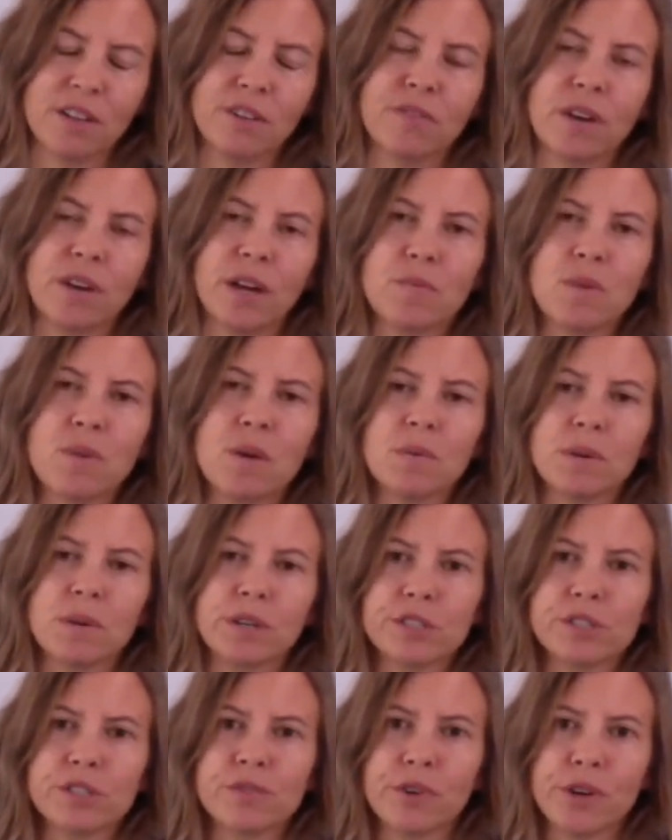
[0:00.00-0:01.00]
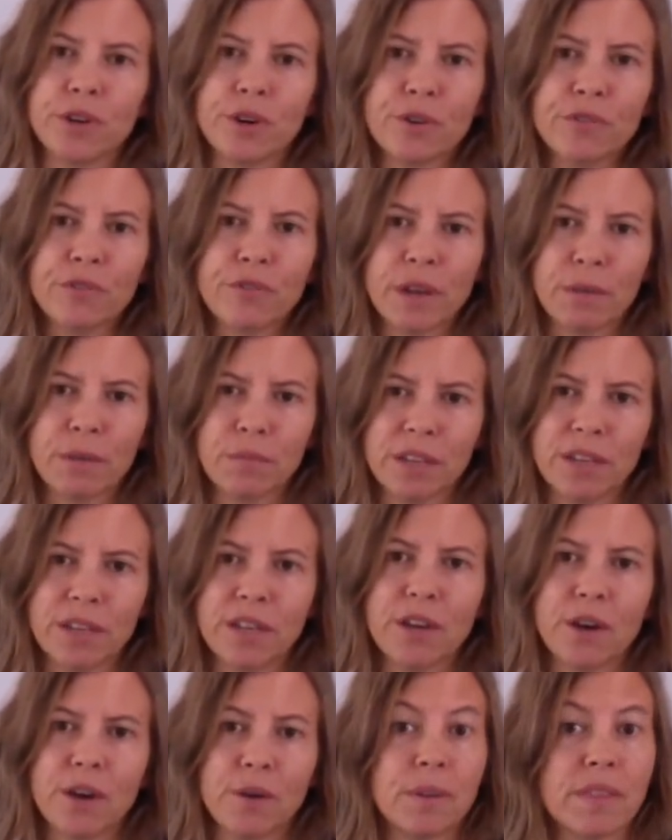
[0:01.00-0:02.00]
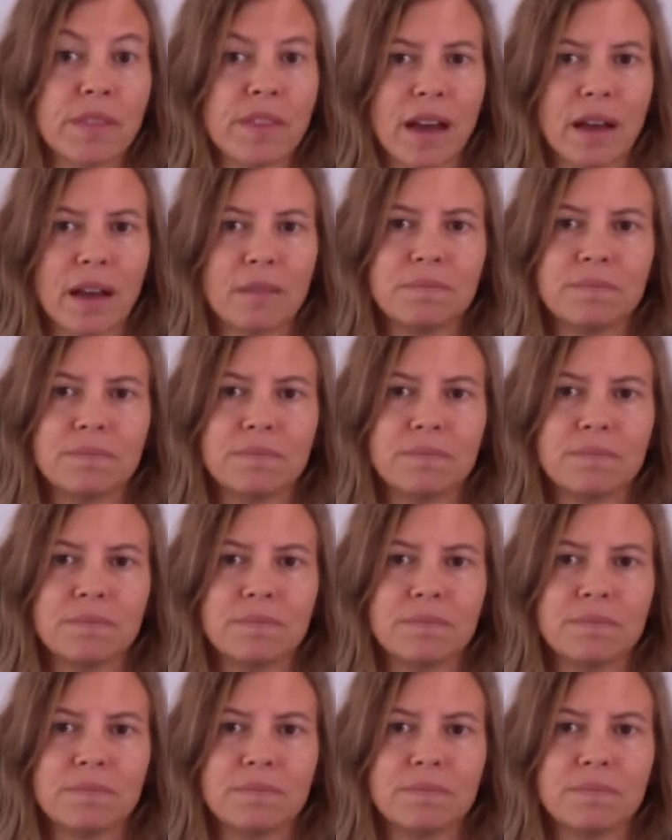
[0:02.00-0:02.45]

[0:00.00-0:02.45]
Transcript: Find what works for your family and go with that.